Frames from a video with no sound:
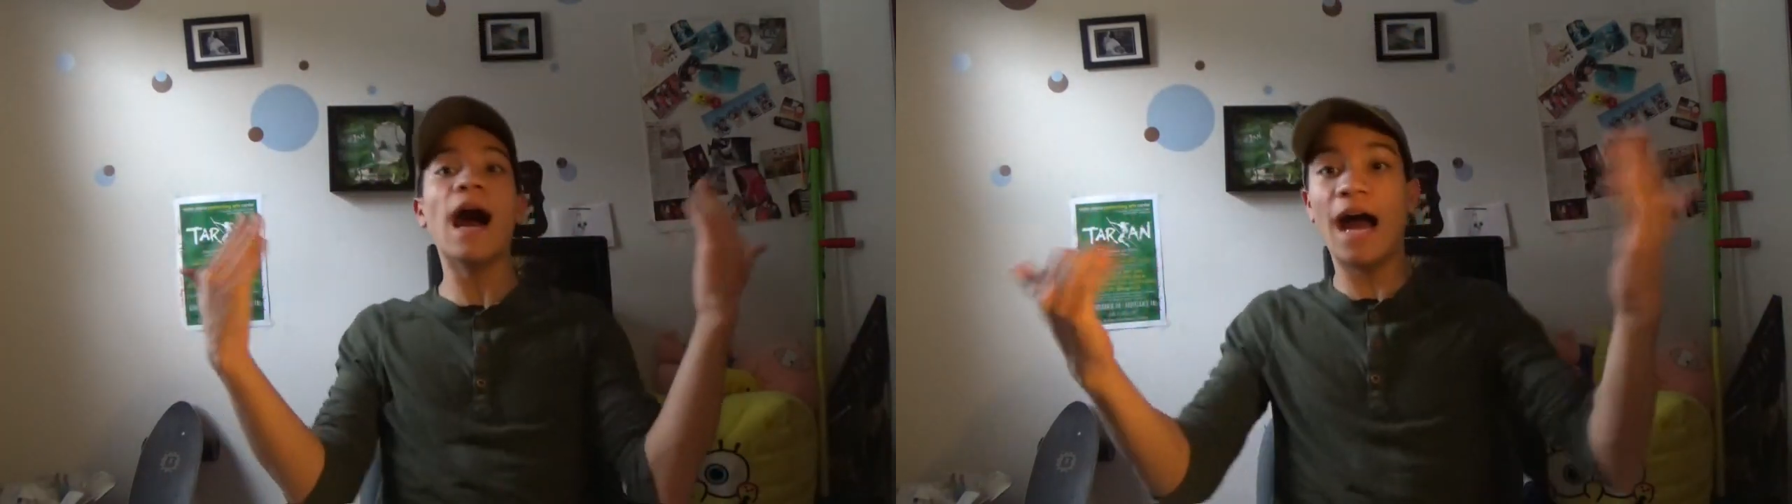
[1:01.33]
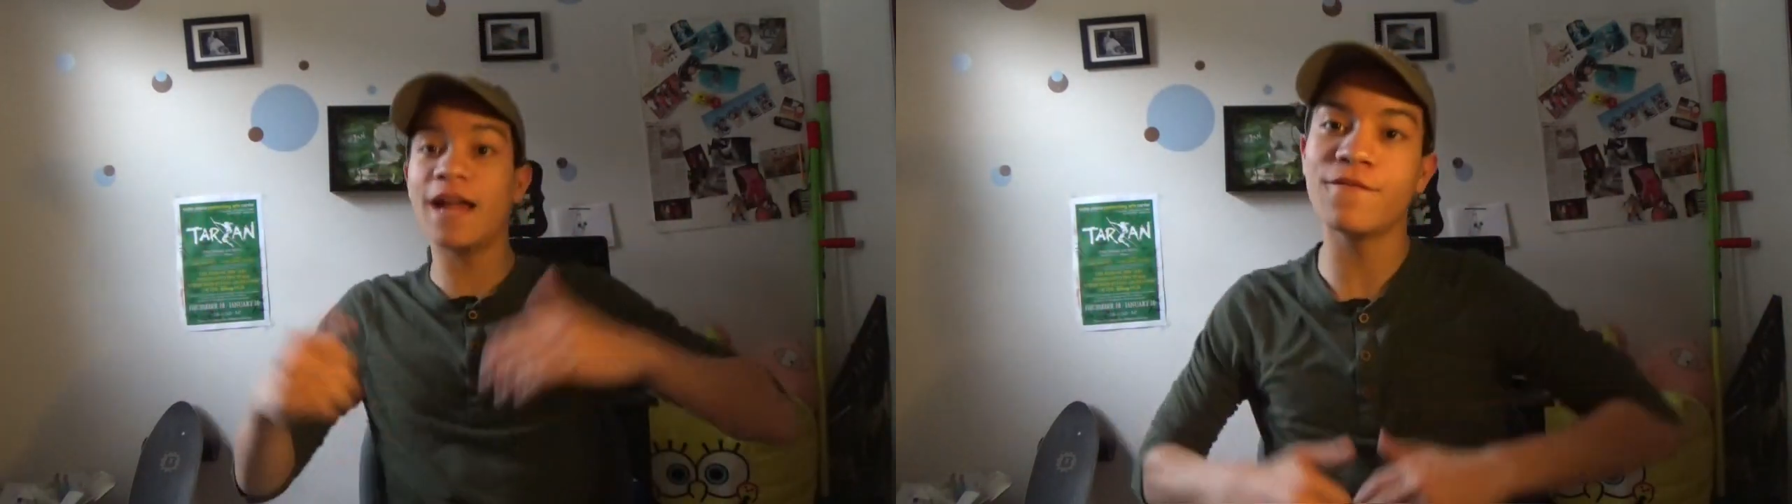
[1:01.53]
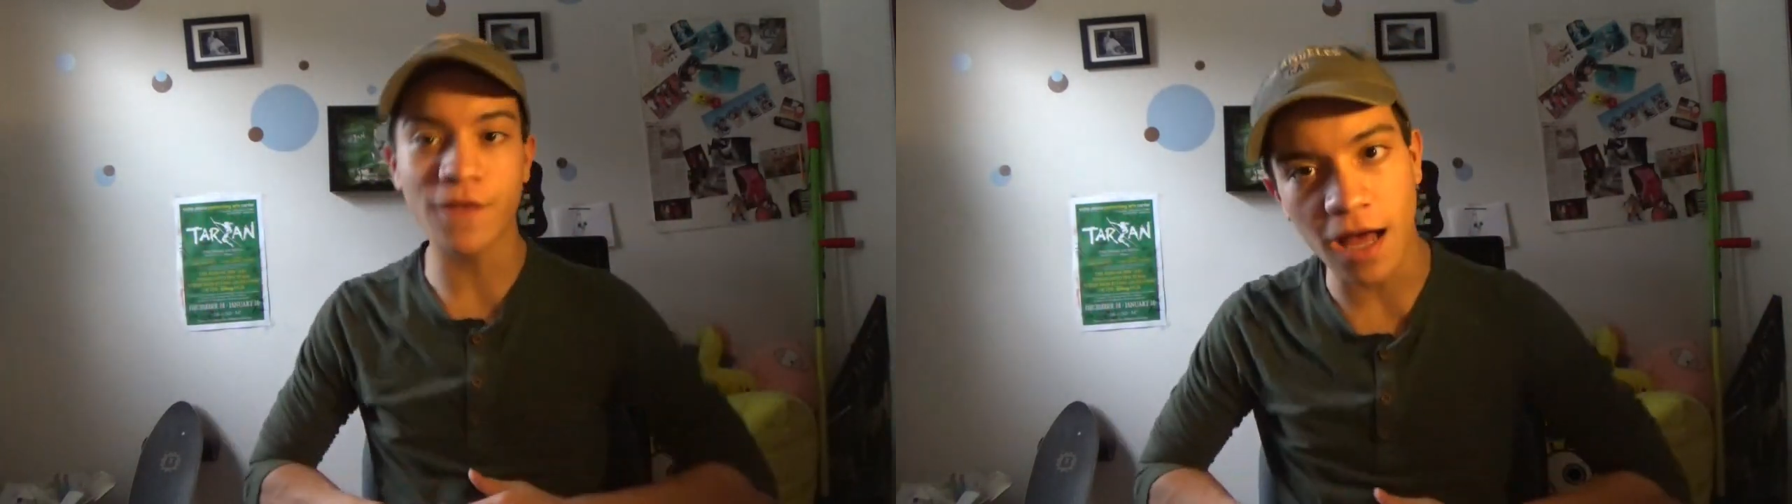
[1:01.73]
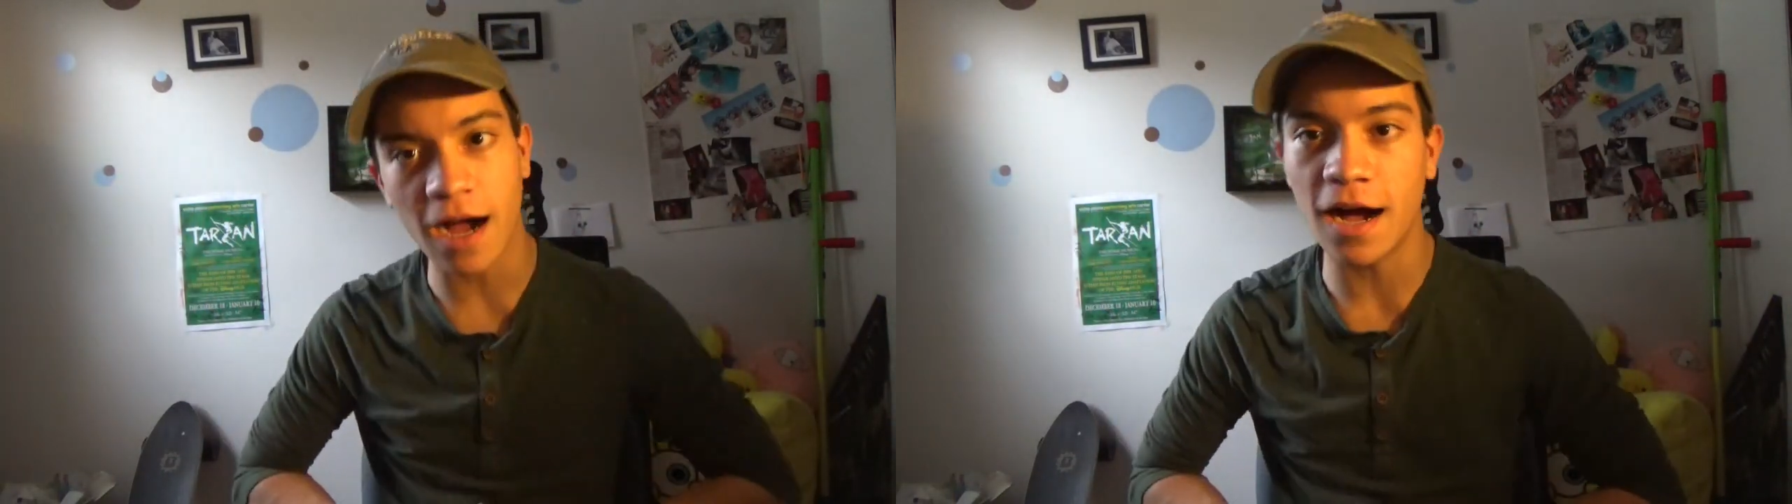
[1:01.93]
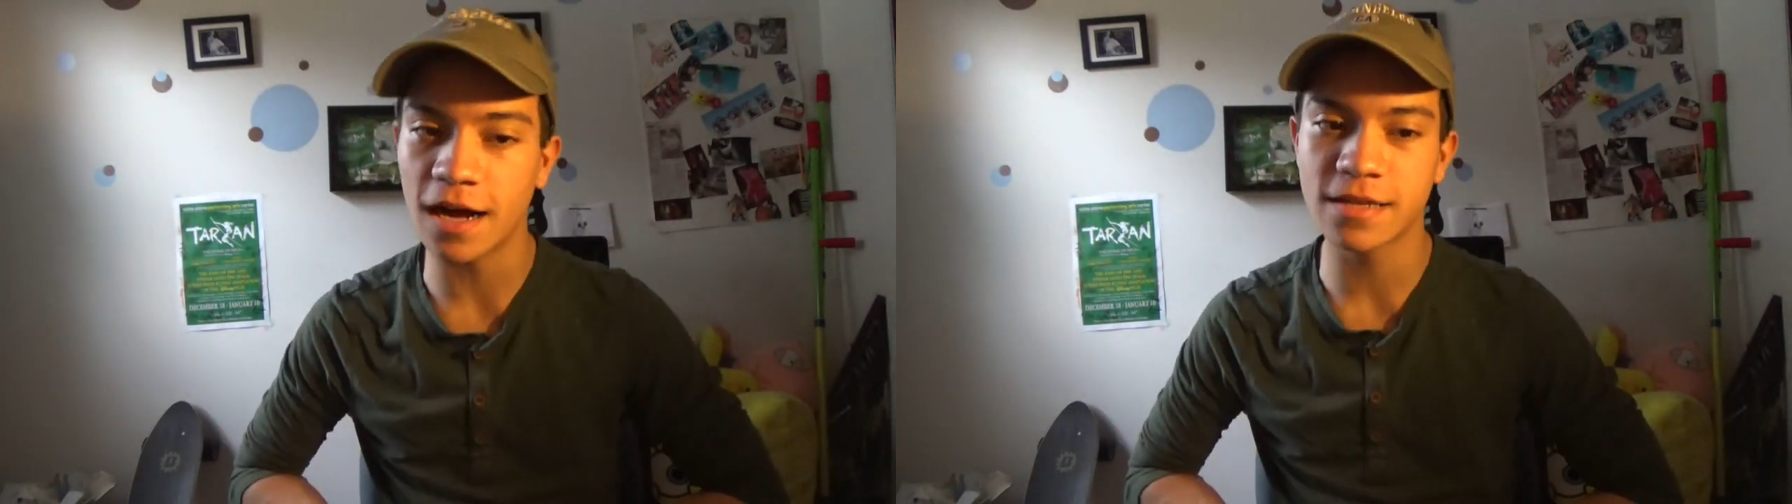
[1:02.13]
I
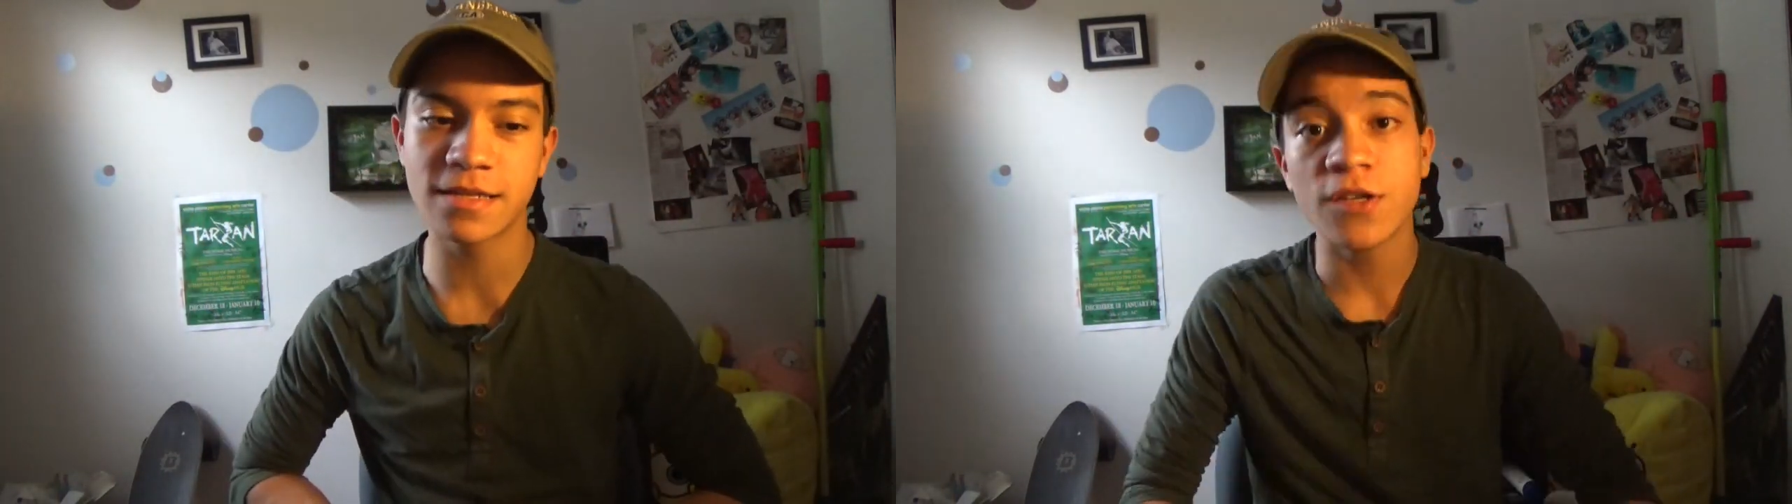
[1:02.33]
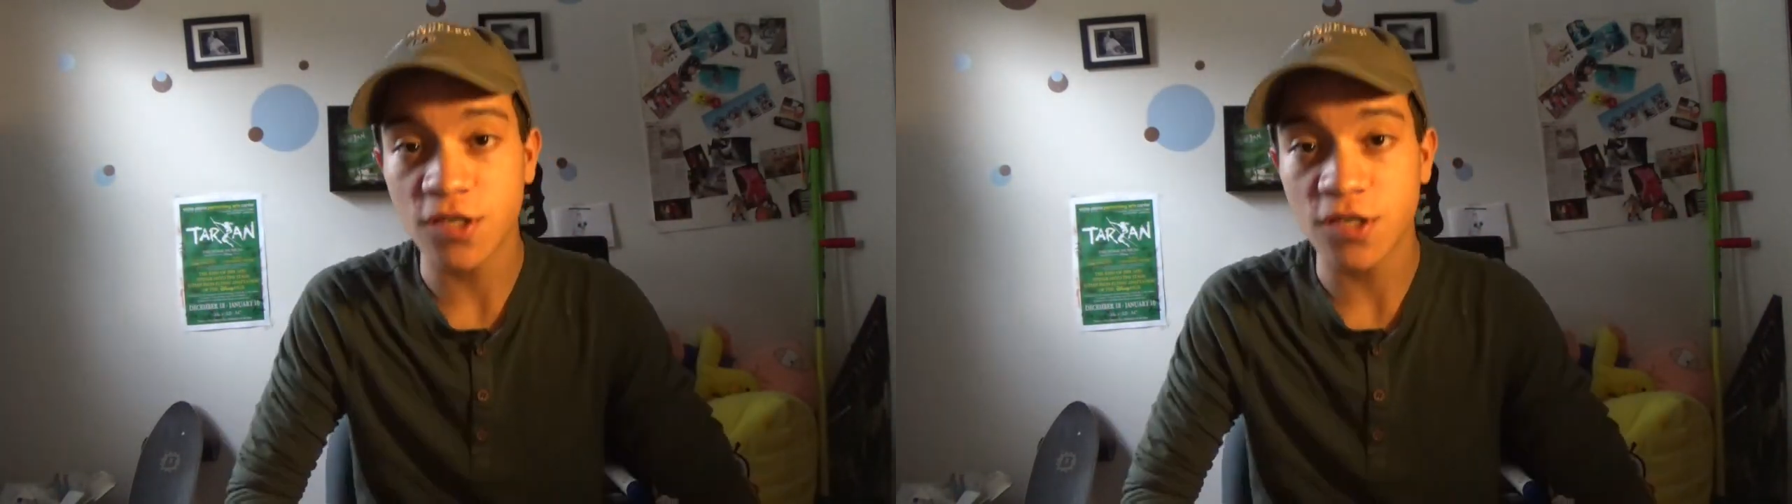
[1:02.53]
vlogged,